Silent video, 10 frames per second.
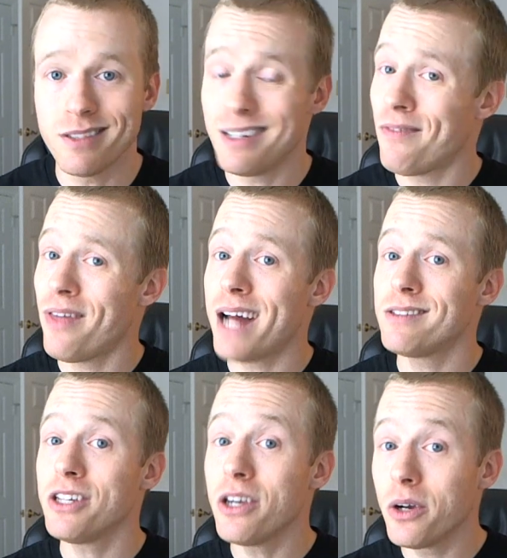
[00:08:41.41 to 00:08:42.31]
And if
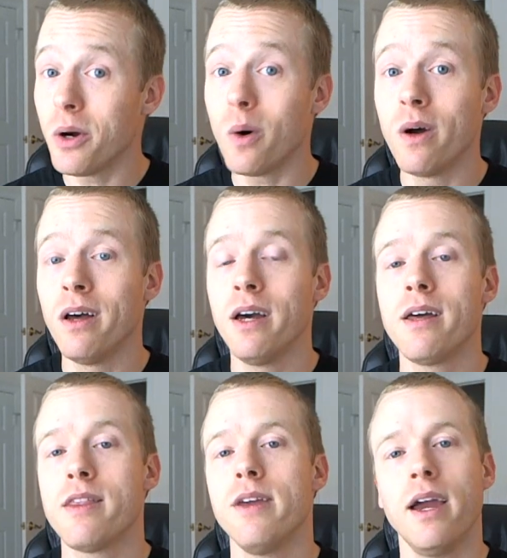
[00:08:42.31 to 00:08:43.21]
that's you,
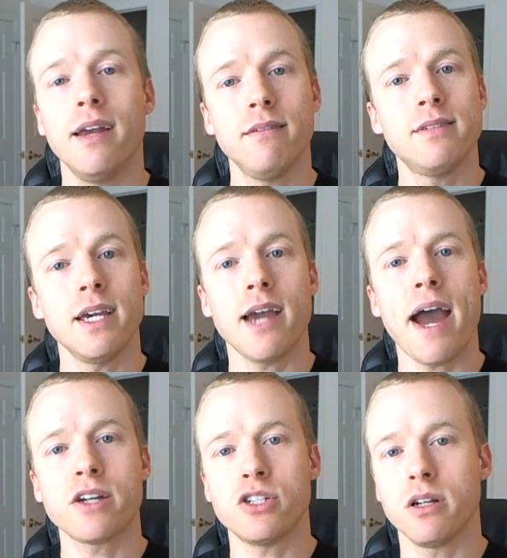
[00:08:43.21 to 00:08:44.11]
then take
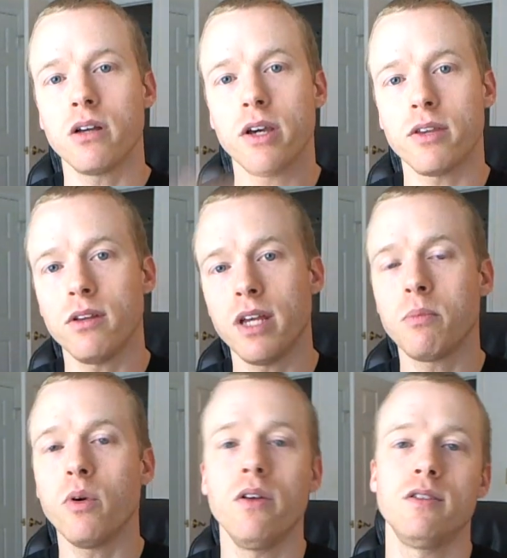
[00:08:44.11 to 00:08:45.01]
action. Click the link
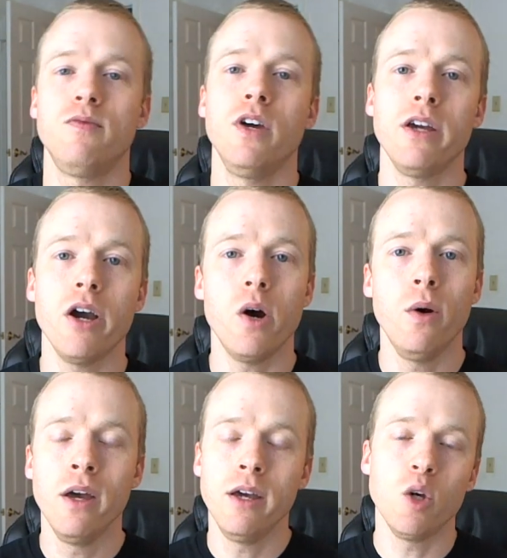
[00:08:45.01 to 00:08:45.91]
below this video.
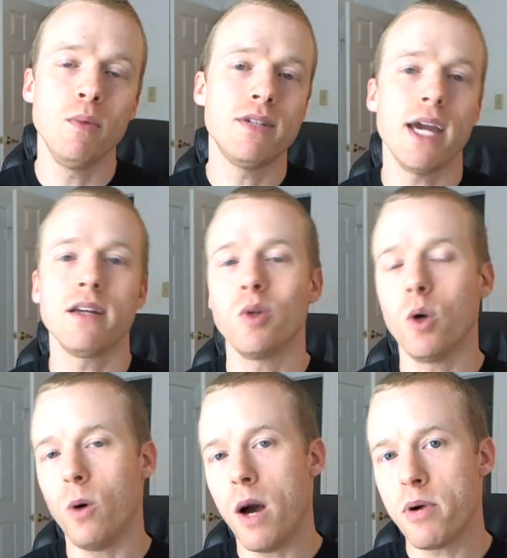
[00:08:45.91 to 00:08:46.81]
You'll be taken
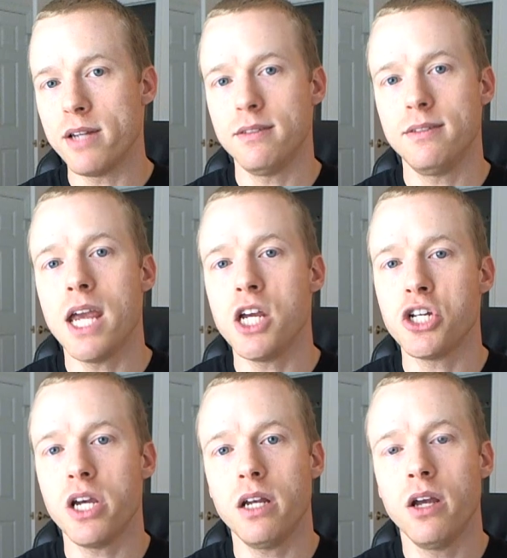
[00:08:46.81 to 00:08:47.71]
to a
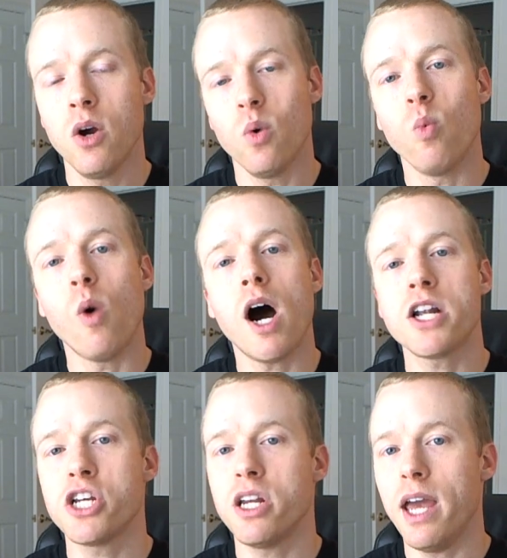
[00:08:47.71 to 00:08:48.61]
presentation.
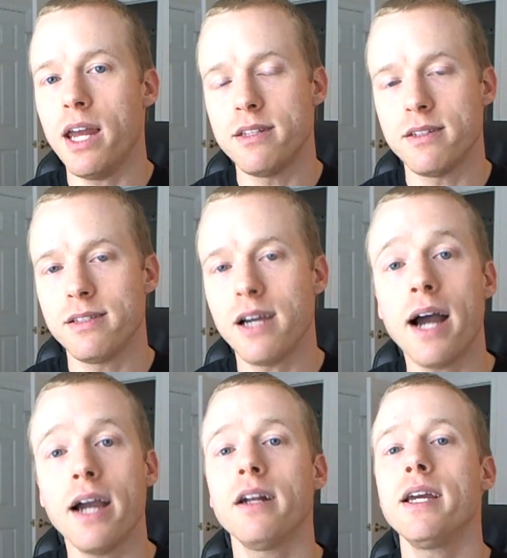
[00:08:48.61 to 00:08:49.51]
Watch it in its
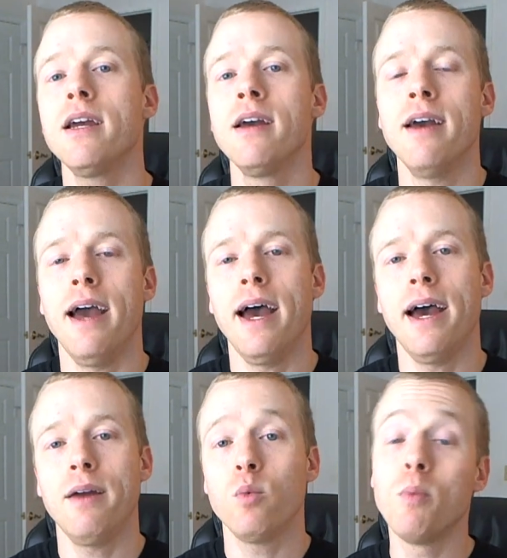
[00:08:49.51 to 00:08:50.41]
entirety,
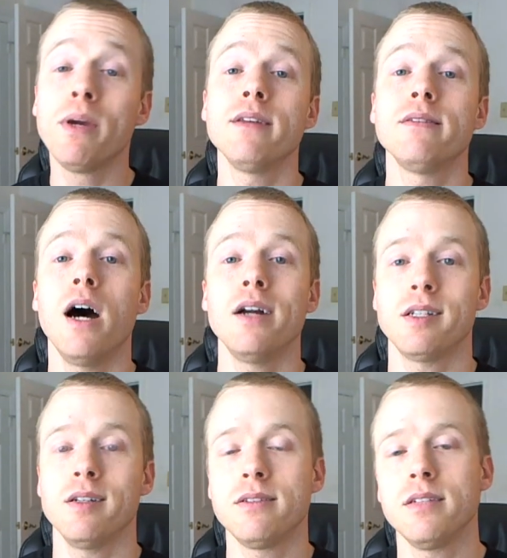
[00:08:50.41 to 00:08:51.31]
and we'll be in
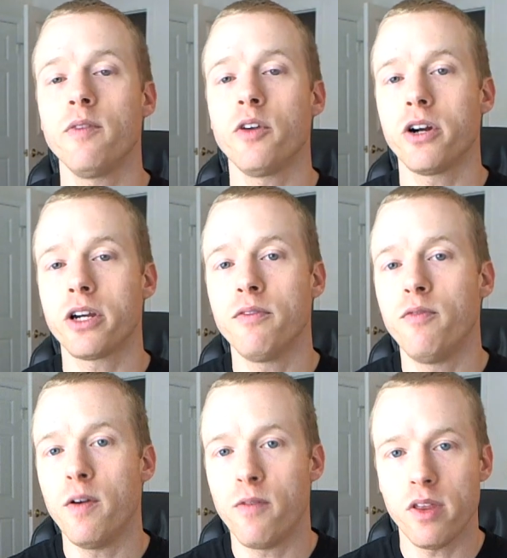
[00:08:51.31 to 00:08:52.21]
touch and see if you're a good
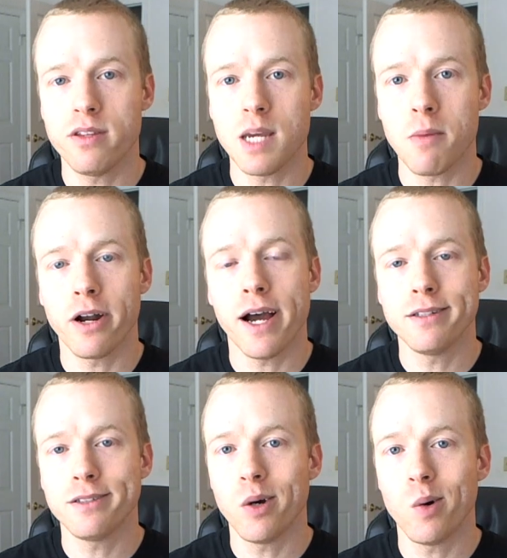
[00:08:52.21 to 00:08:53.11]
fit for the team or not.
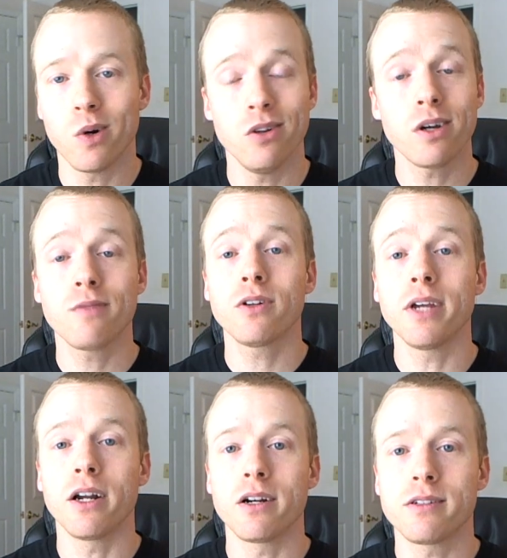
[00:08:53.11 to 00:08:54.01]
So we're looking for
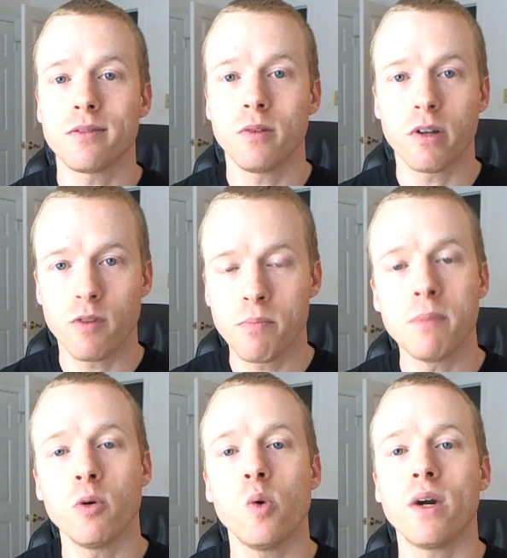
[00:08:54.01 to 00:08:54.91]
leaders. We're looking for
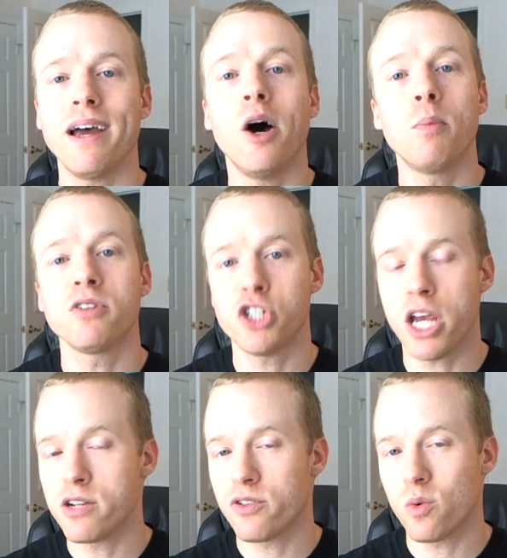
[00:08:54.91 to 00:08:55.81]
people who want to help us
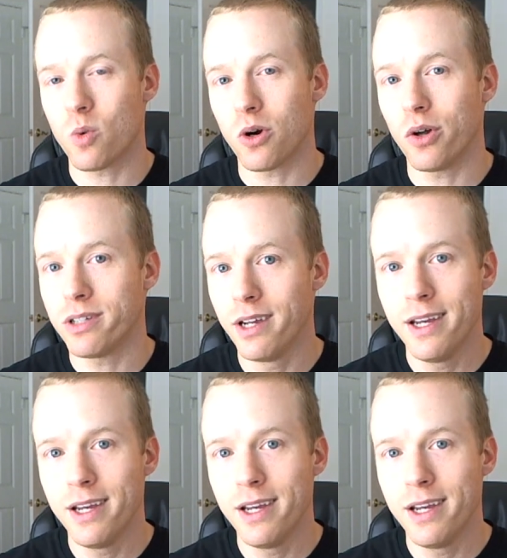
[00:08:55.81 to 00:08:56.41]
change the world.